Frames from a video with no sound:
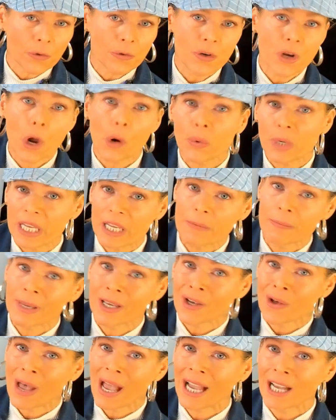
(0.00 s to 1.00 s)
no
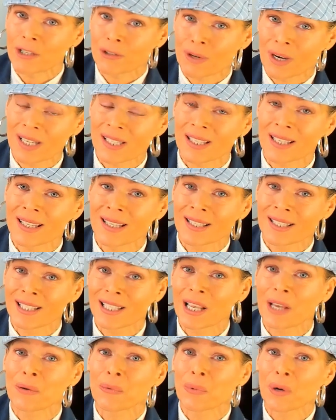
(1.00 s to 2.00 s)
email addresses
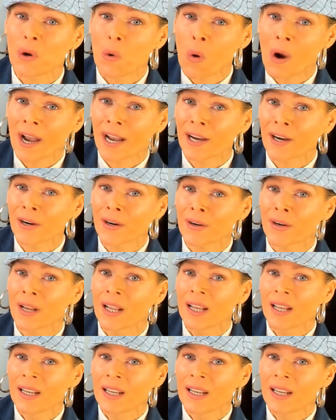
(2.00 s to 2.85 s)
required.